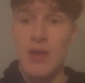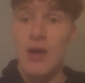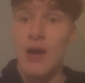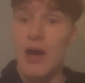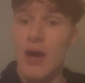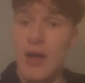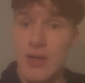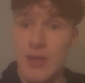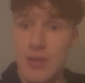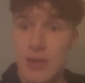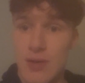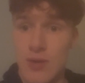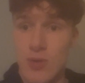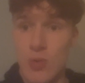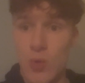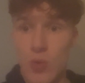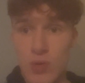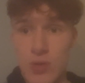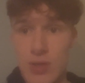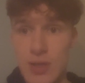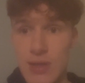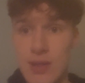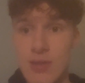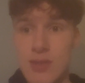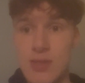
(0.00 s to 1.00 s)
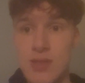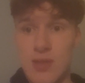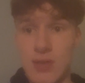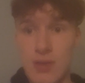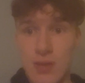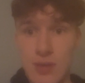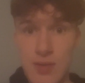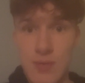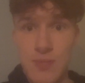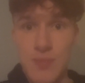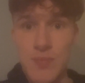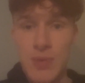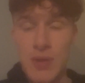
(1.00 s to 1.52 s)
I go on to
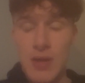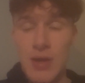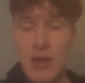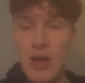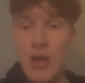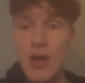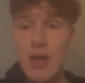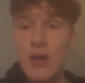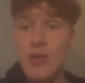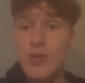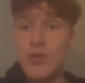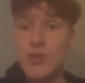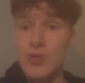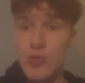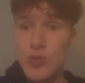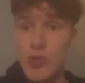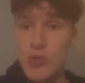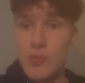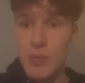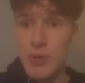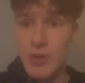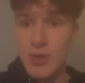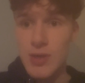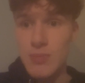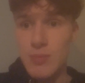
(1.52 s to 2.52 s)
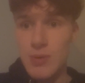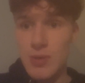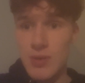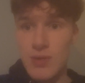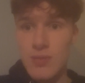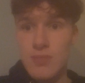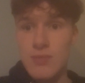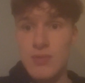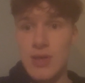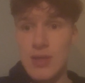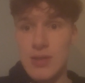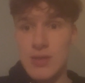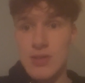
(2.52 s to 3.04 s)
Instantly, use my
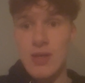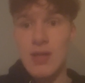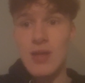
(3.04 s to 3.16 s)
email that's